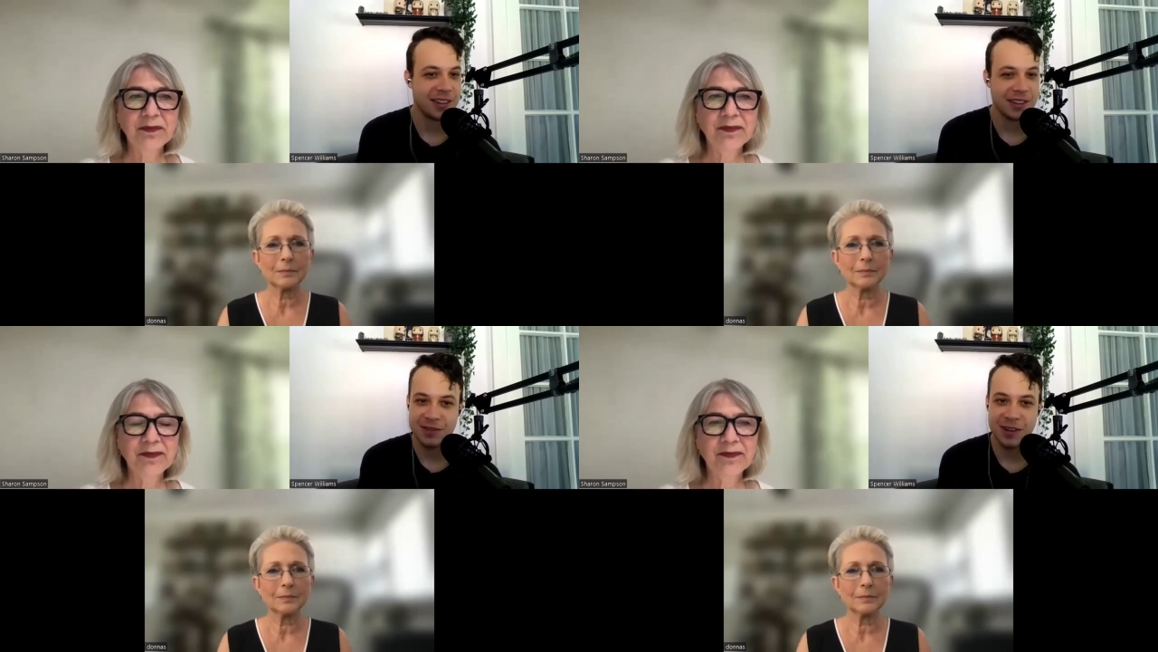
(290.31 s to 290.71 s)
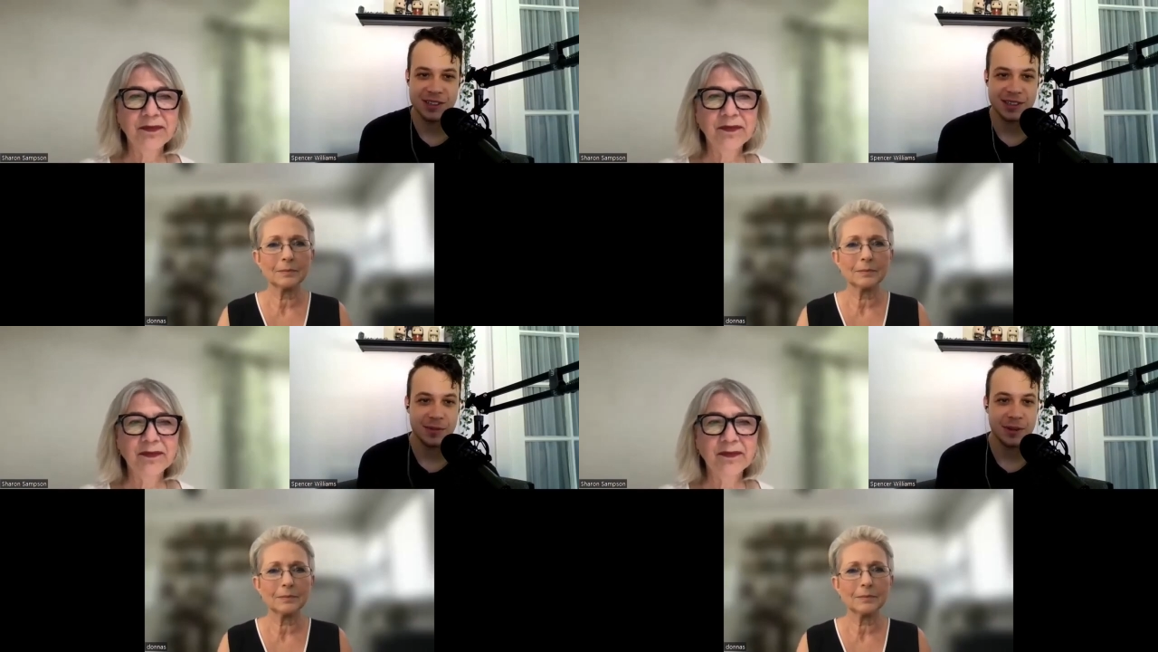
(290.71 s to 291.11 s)
Speaker 1: hardest
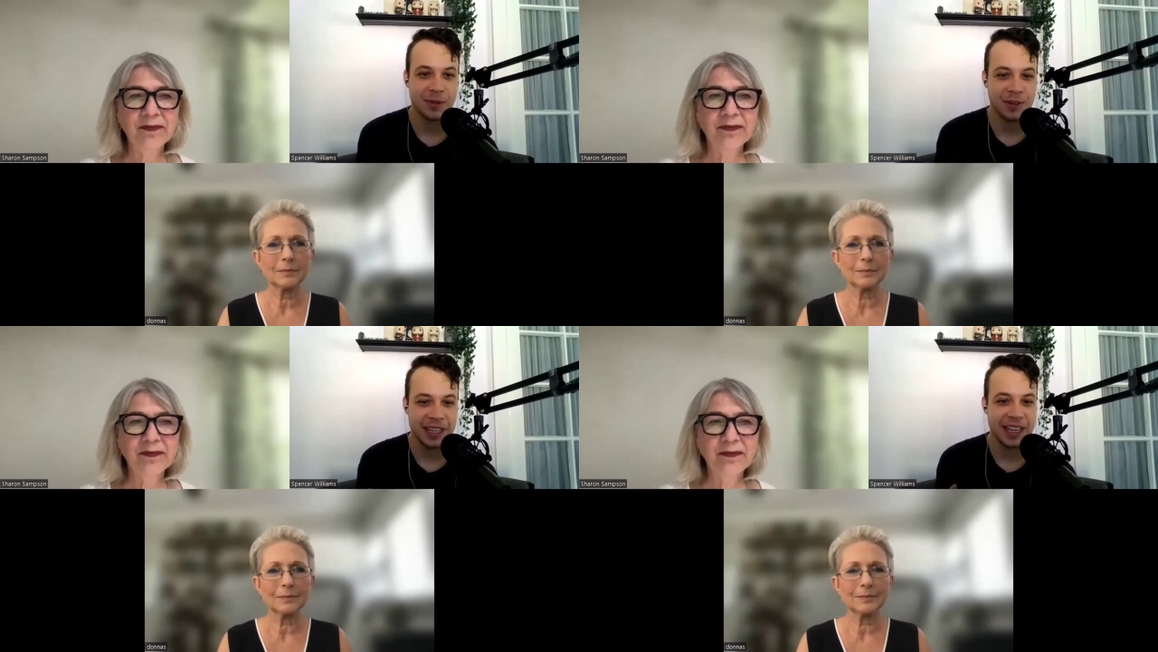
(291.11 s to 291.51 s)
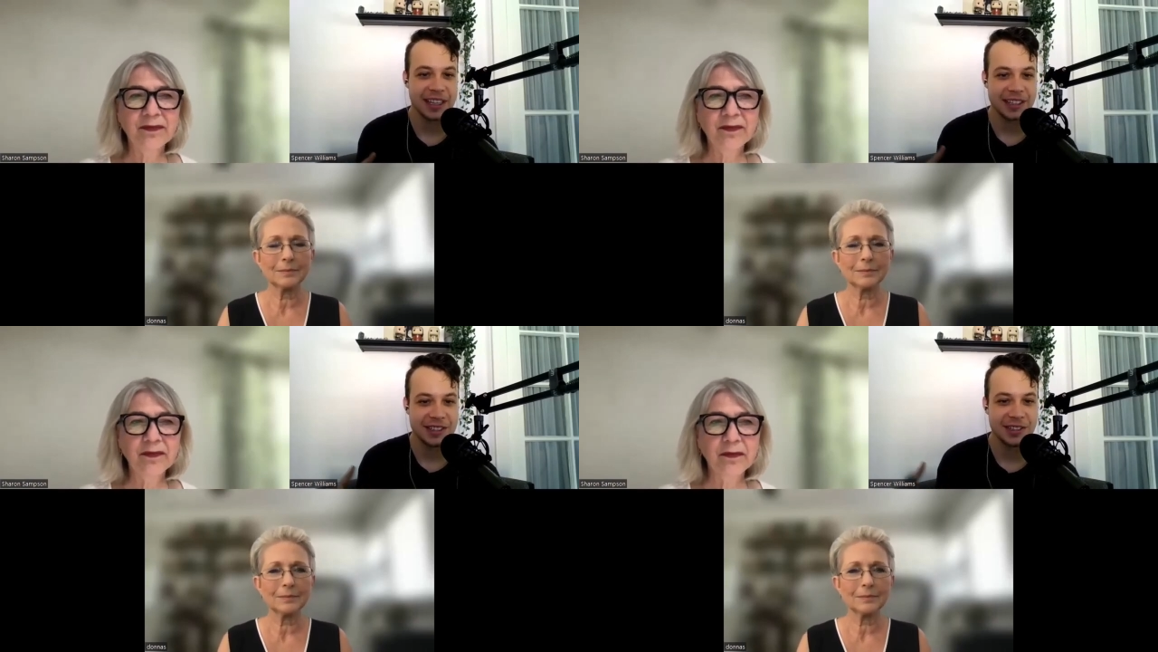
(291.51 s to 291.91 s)
question before we
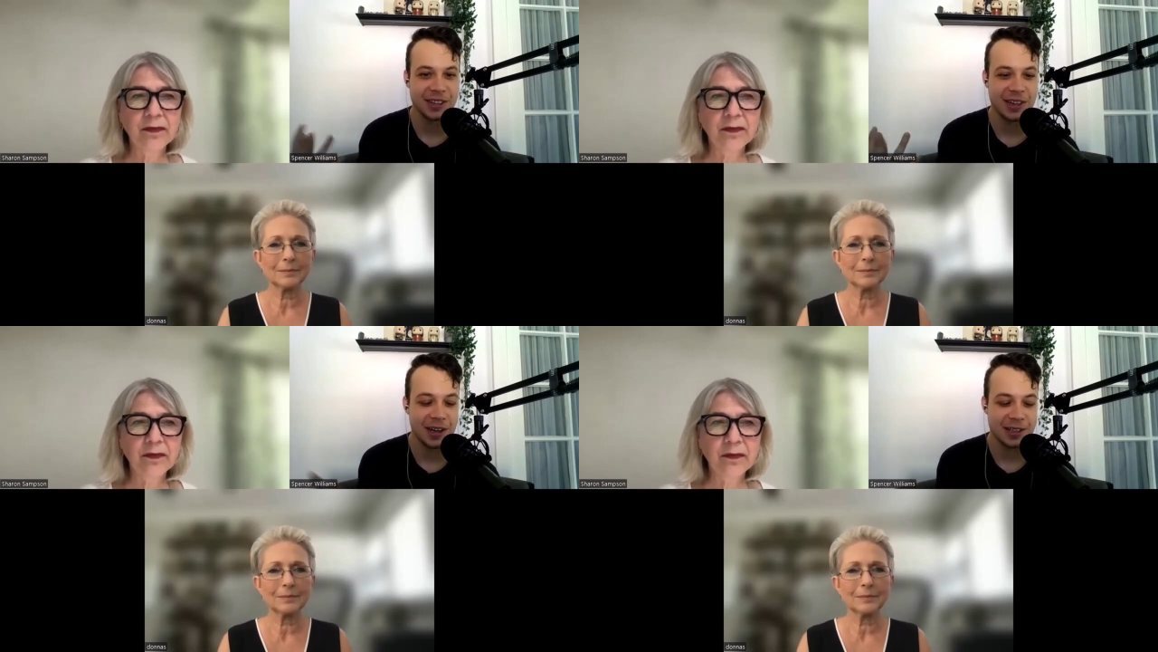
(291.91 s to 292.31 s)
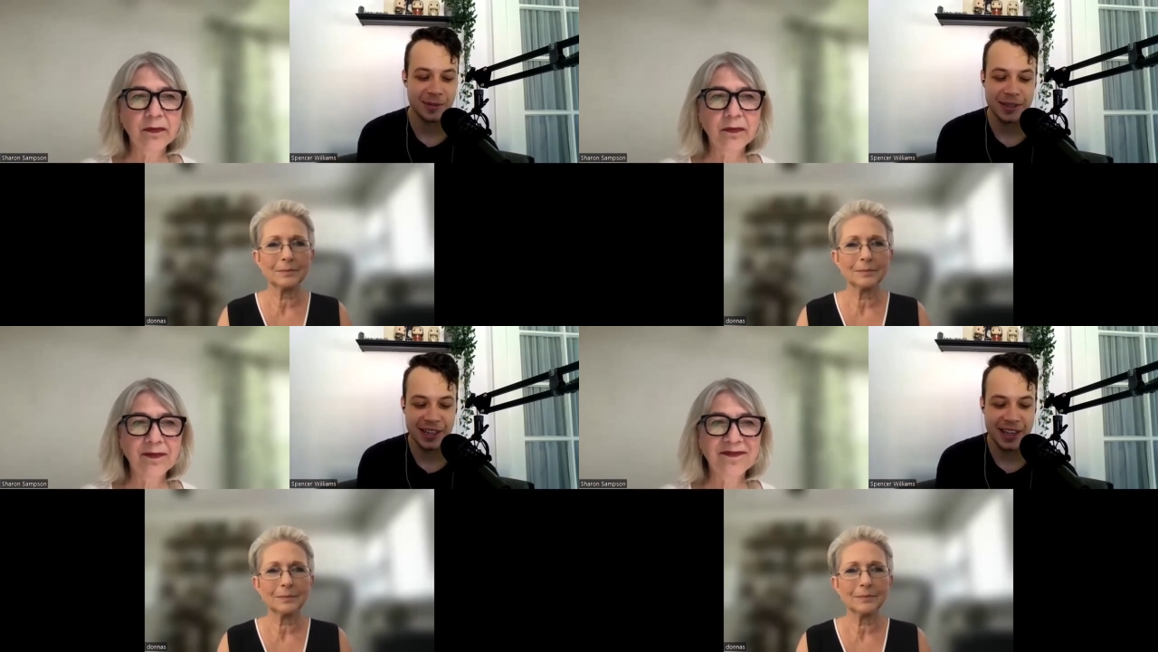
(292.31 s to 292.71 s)
get into the
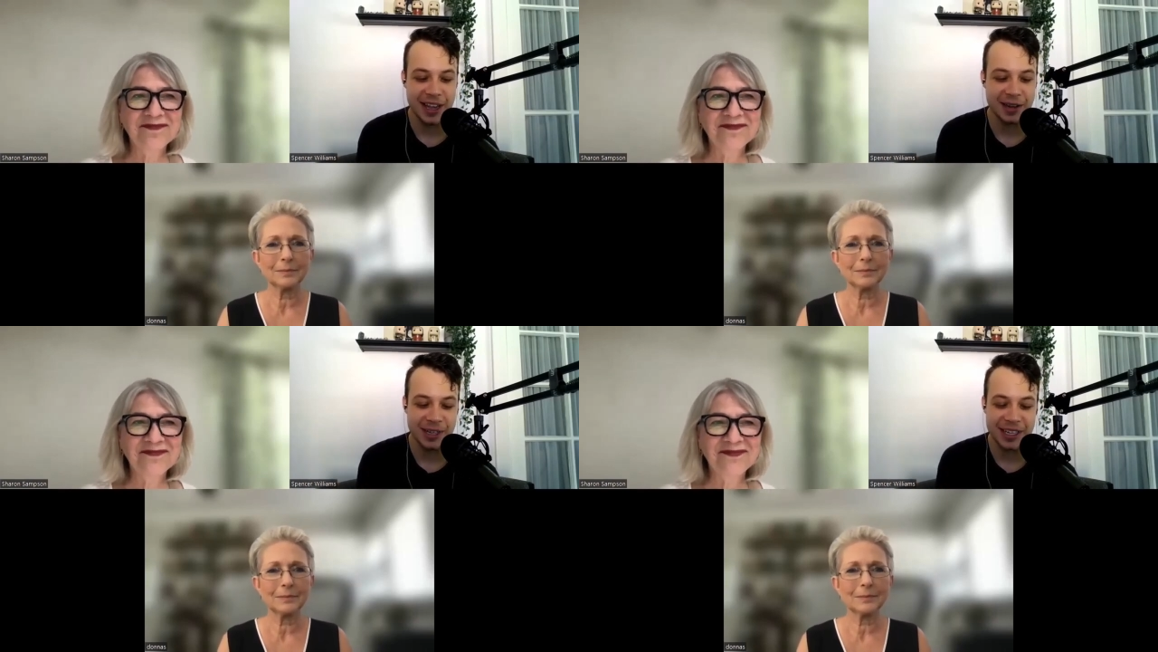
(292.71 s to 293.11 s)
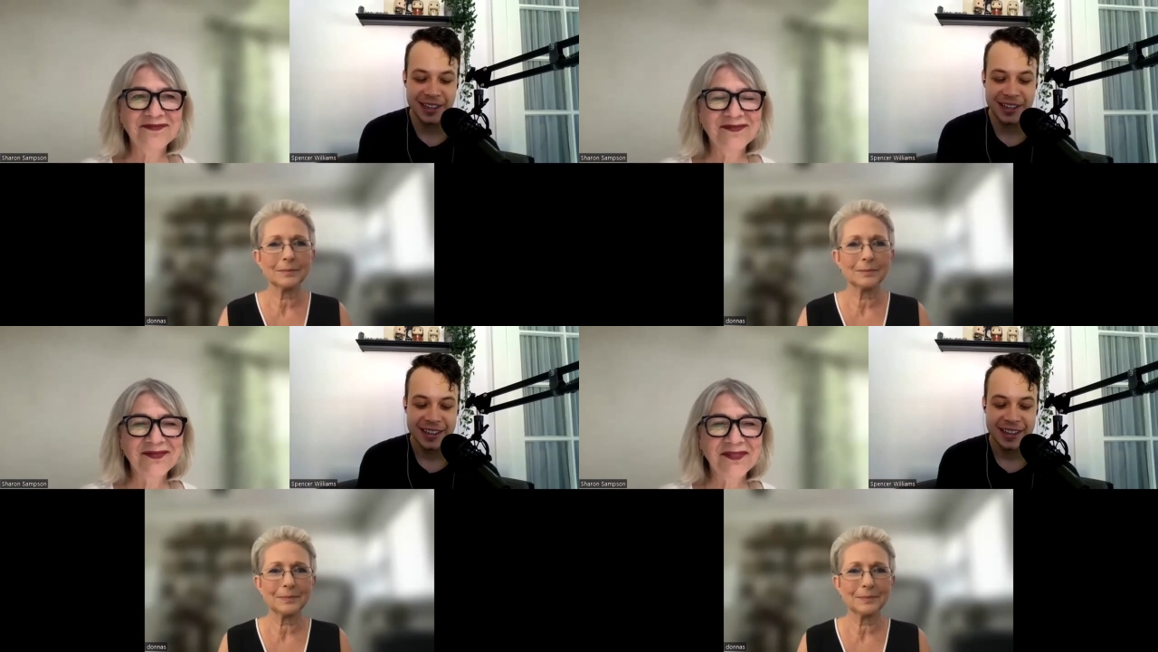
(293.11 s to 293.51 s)
costuming
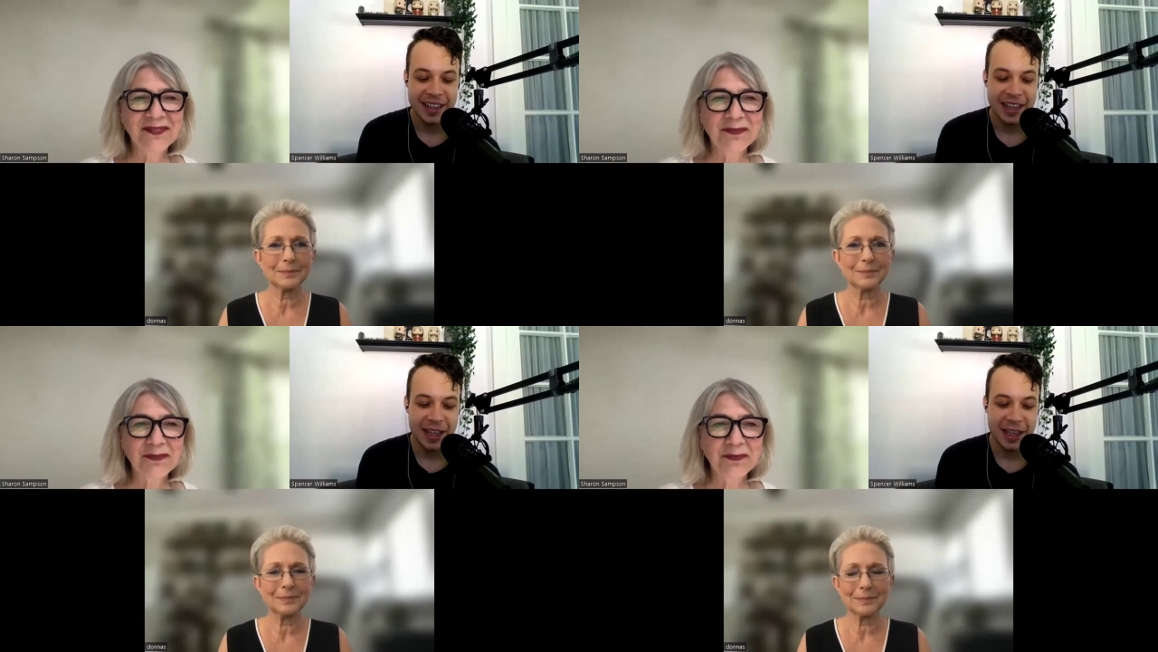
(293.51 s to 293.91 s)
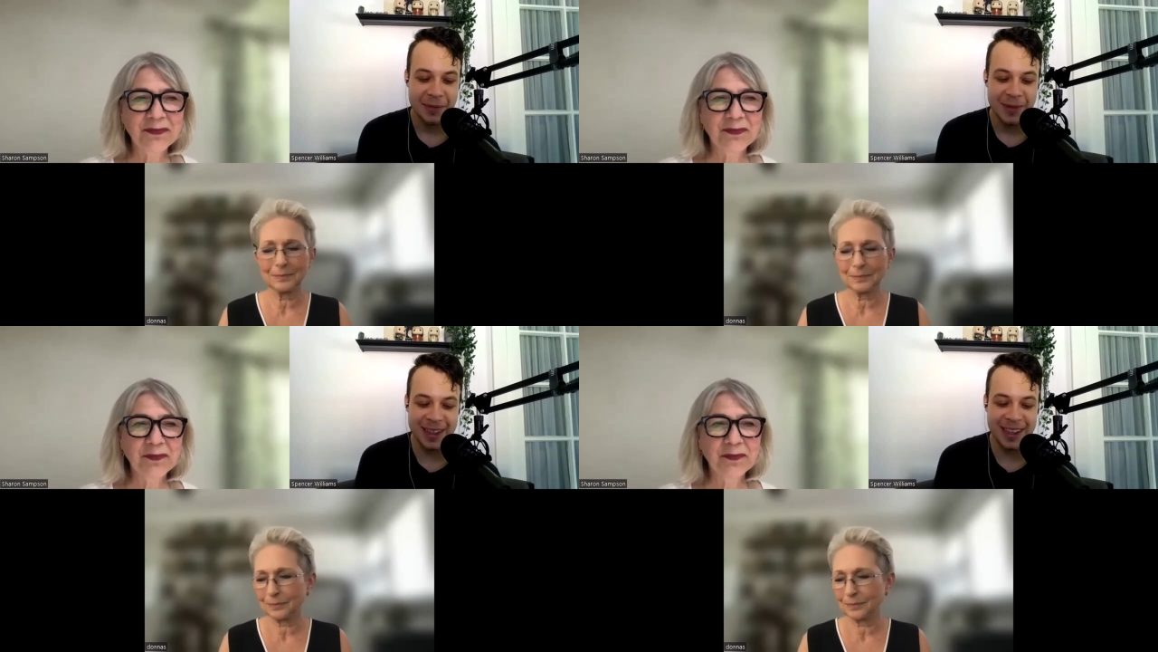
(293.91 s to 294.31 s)
academy.
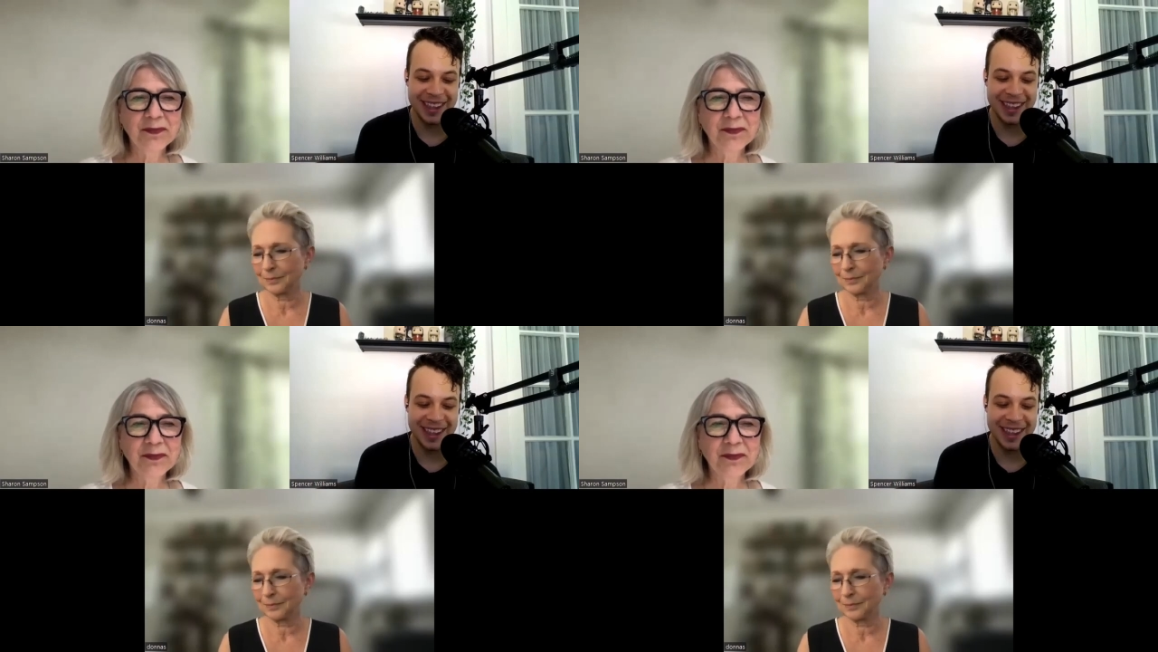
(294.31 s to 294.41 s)
Um,